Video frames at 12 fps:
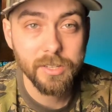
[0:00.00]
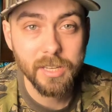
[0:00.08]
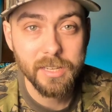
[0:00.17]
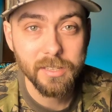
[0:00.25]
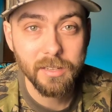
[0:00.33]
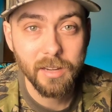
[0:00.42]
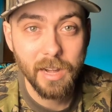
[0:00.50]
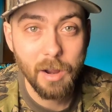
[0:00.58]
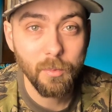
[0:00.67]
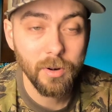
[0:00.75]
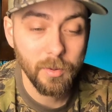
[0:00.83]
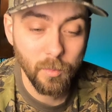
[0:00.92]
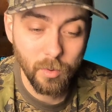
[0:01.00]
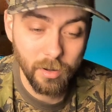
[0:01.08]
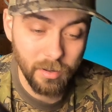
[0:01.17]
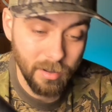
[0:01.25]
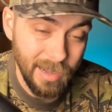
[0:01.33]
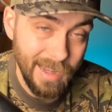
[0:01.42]
season, and I wanted
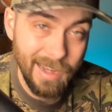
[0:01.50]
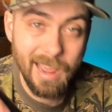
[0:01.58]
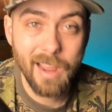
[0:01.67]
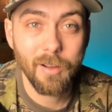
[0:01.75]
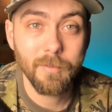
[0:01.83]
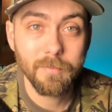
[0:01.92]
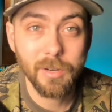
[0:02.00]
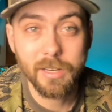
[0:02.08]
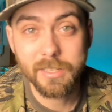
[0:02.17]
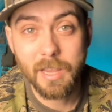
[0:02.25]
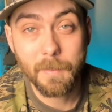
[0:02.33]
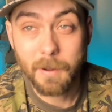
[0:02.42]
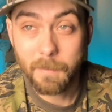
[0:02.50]
one now because I'm an